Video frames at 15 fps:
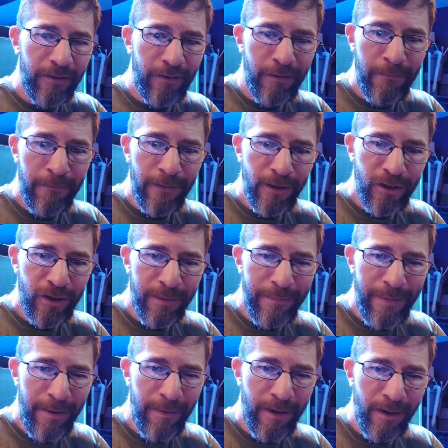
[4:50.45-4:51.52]
Certain fish that
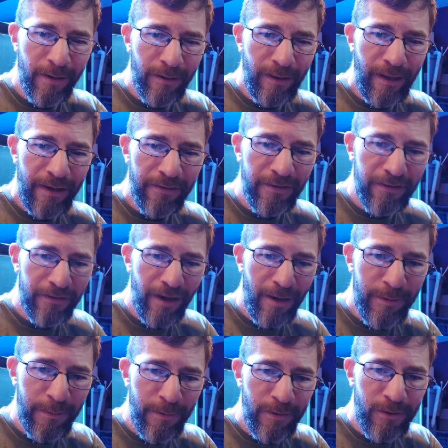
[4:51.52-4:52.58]
maybe are less
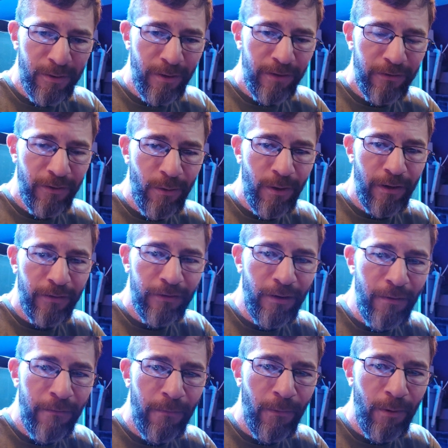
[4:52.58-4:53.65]
susceptible to it, so on and
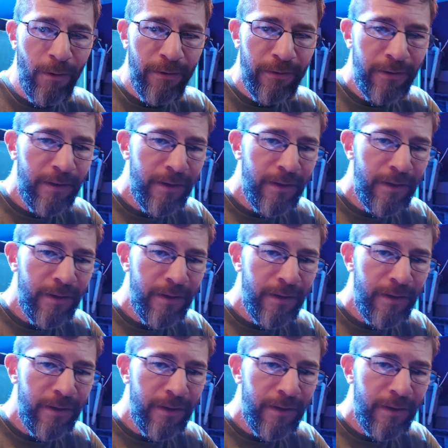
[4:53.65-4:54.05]
so forth.